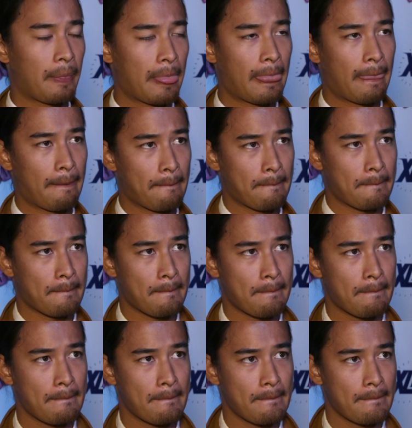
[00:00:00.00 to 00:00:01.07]
Do you feel pressure
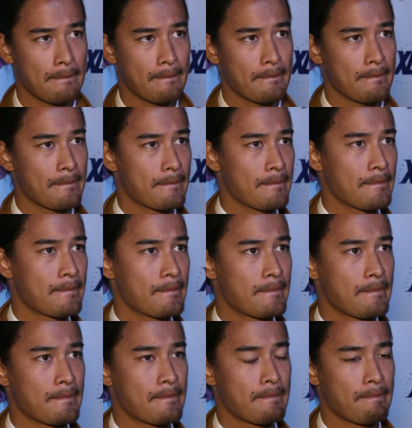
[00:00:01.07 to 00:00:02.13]
to sort of be a role model for
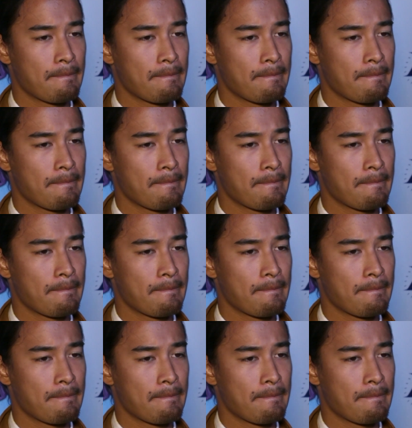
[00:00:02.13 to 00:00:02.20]
that?